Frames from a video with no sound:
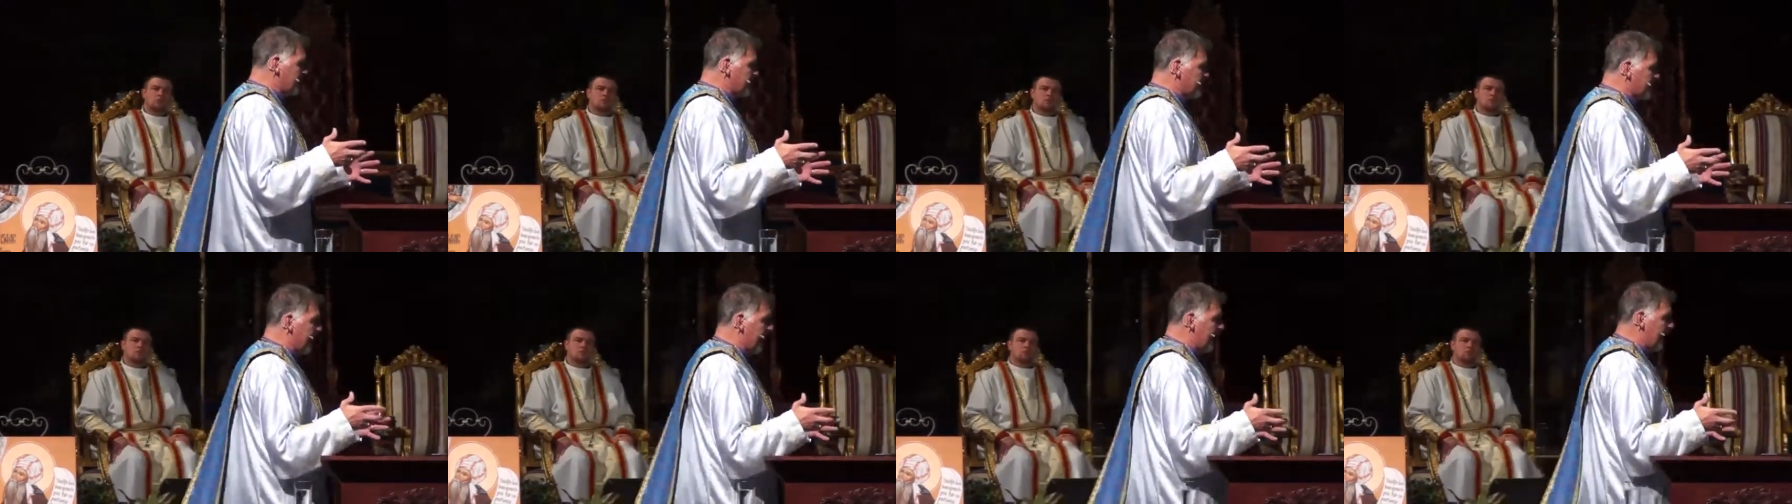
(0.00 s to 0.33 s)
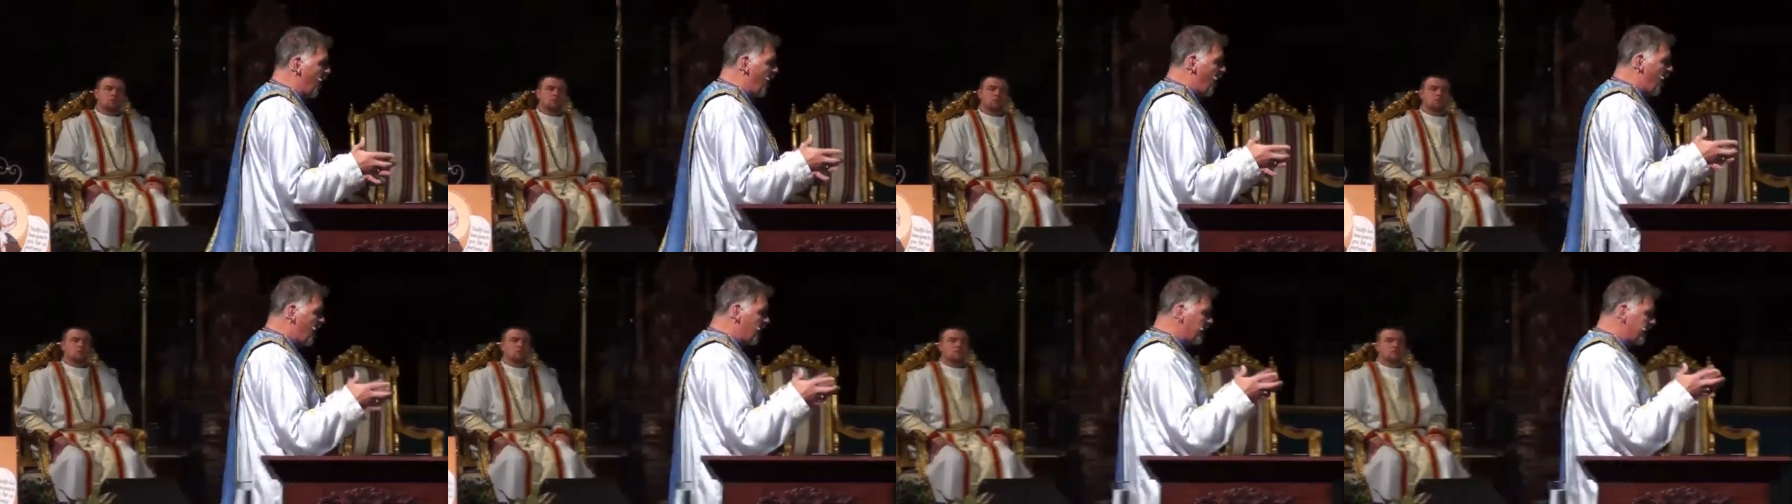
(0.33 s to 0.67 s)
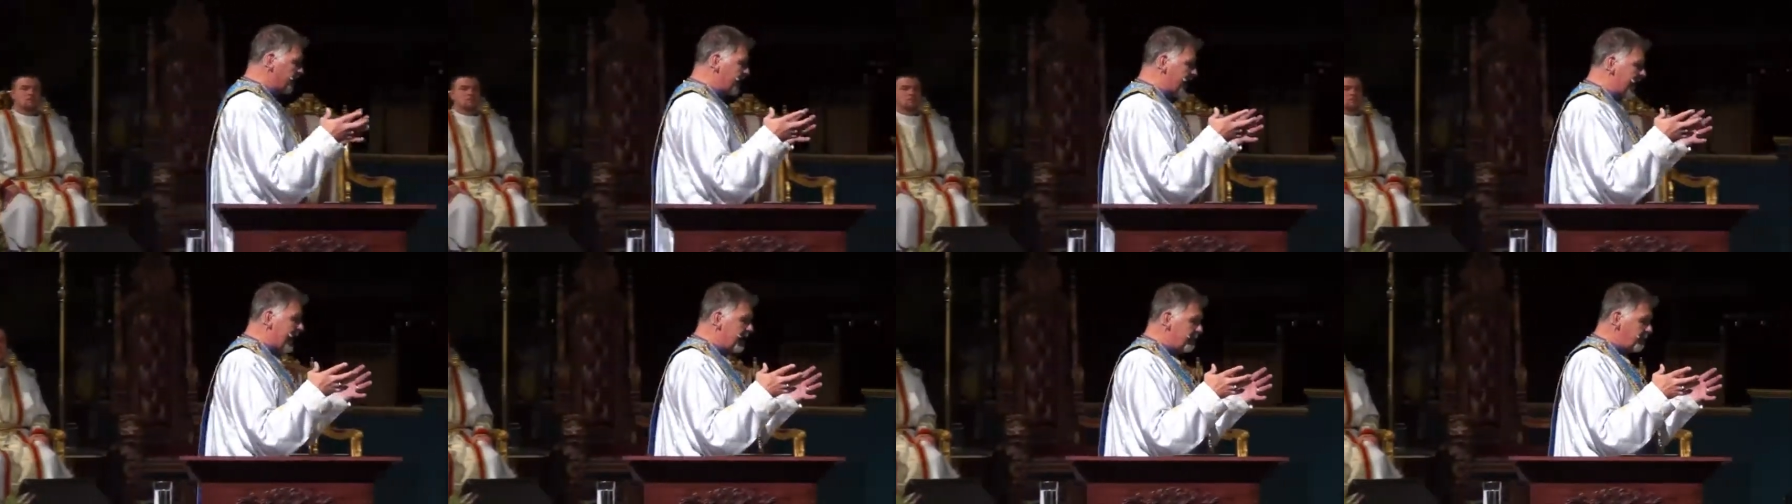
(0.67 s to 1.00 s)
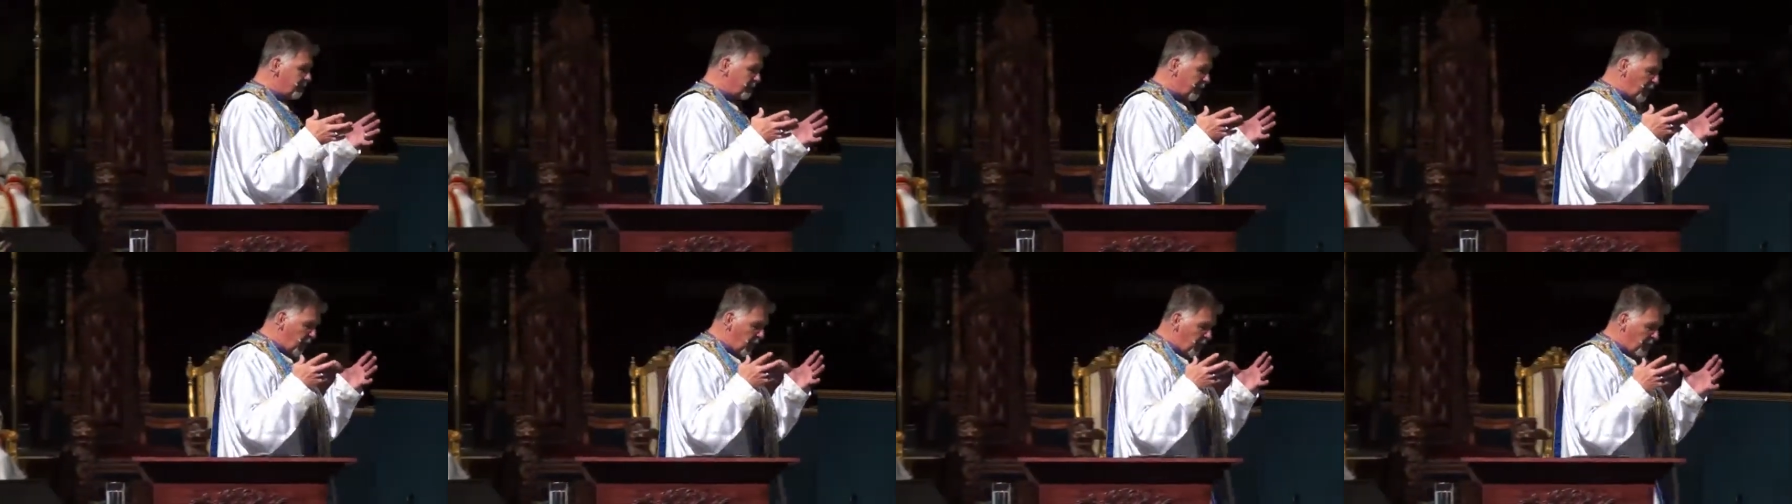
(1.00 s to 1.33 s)
and say, Aren't they
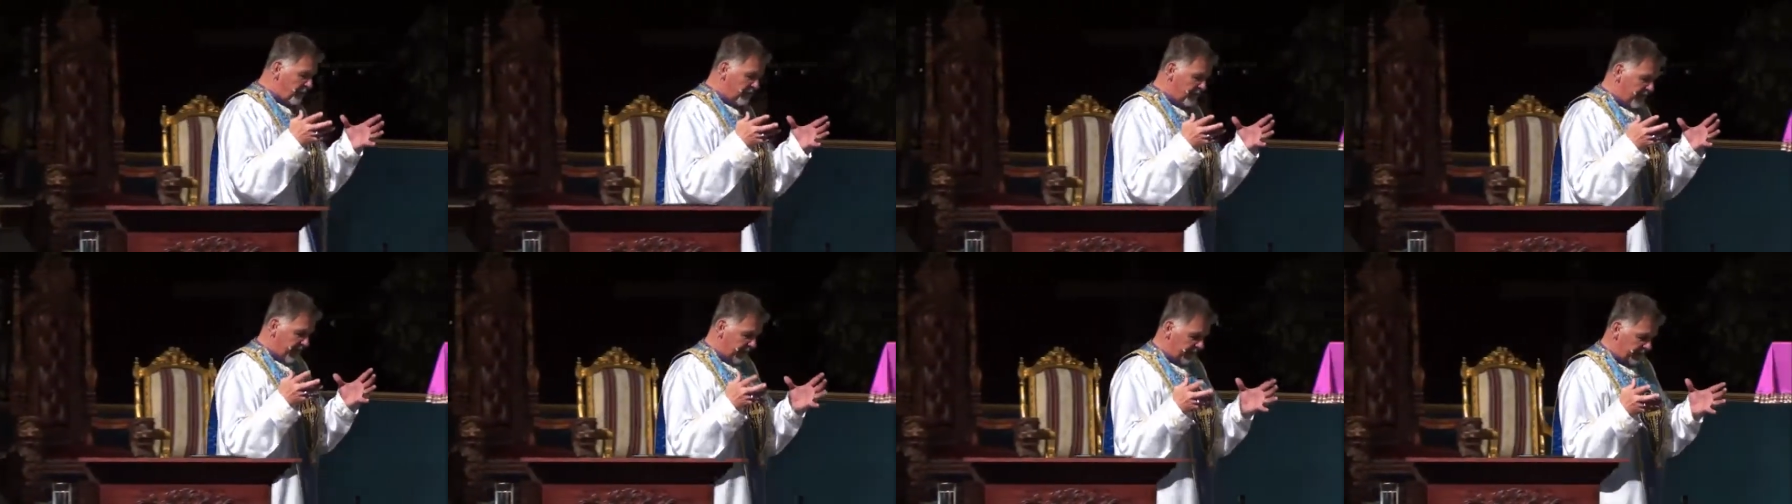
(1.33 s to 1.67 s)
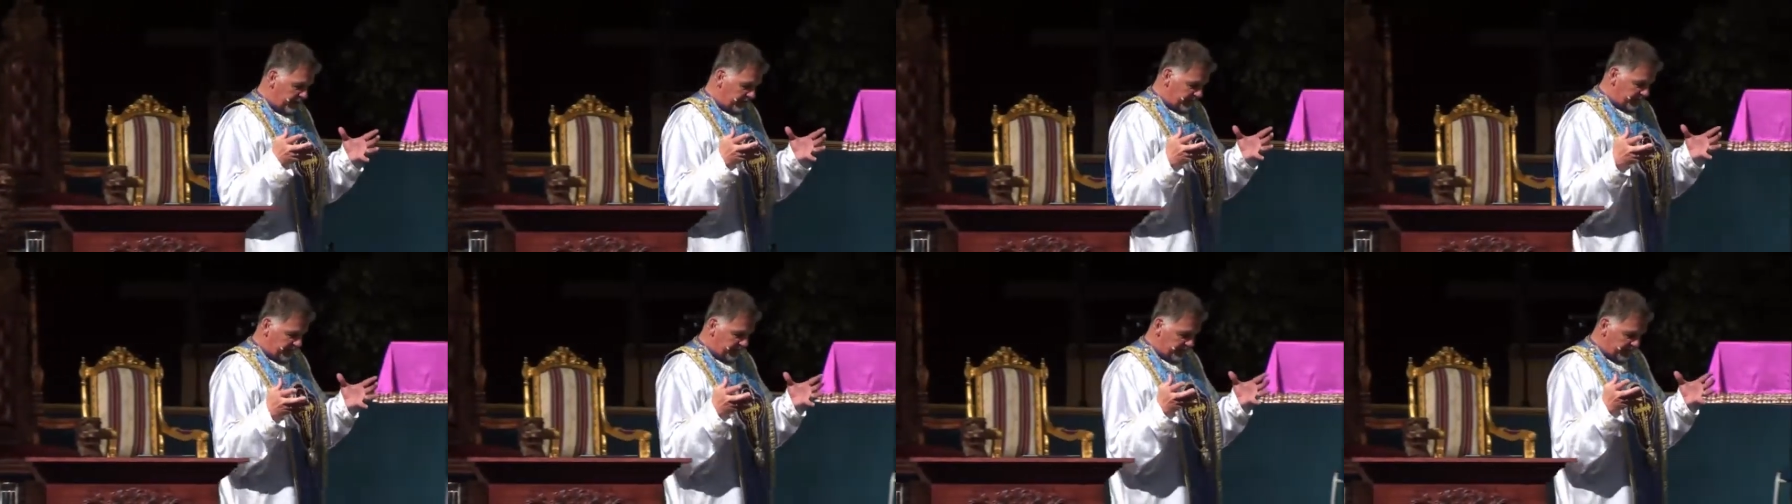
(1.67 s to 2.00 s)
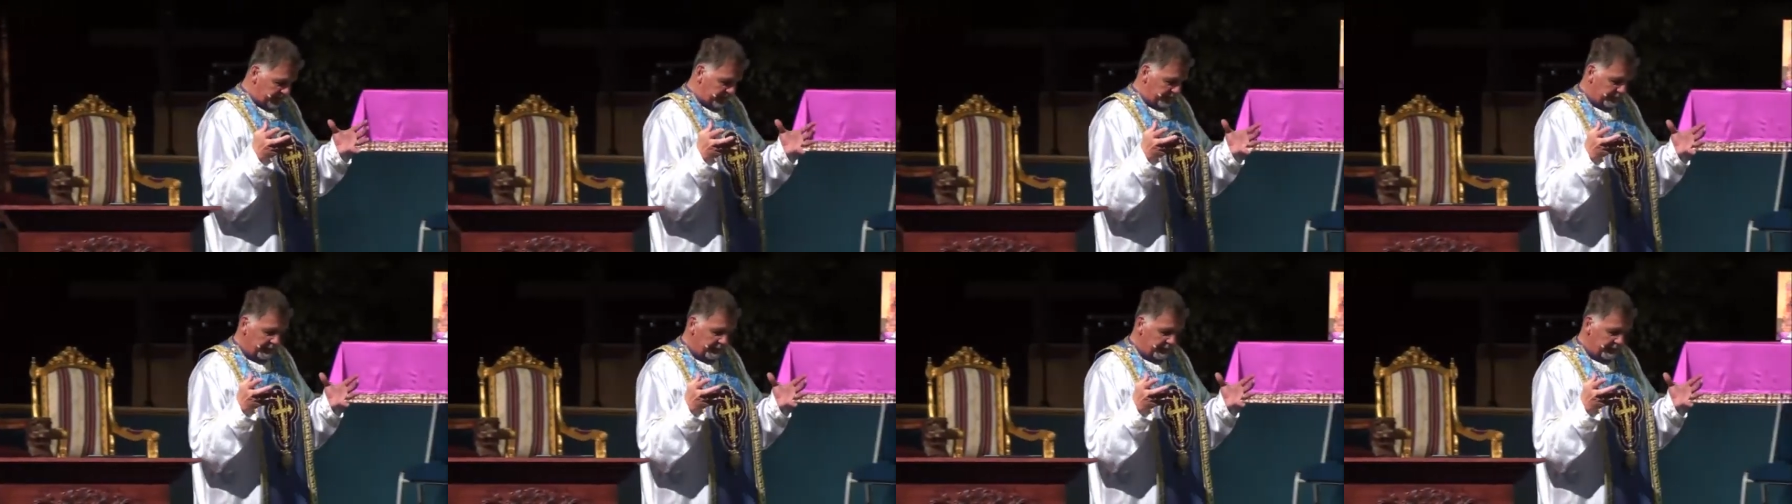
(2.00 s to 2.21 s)
perfect?